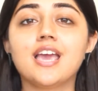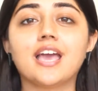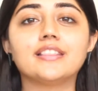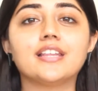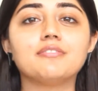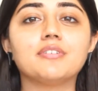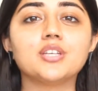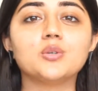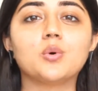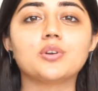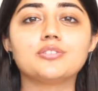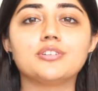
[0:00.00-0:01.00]
And then when you
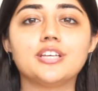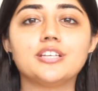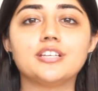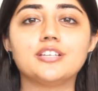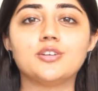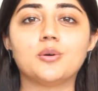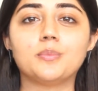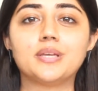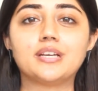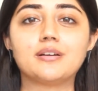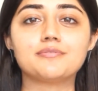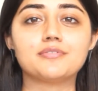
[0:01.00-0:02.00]
want to take your
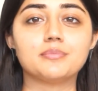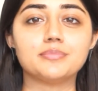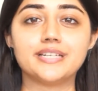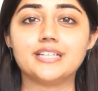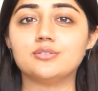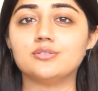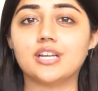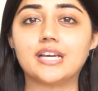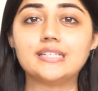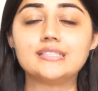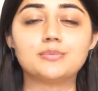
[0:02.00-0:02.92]
makeup from day to night,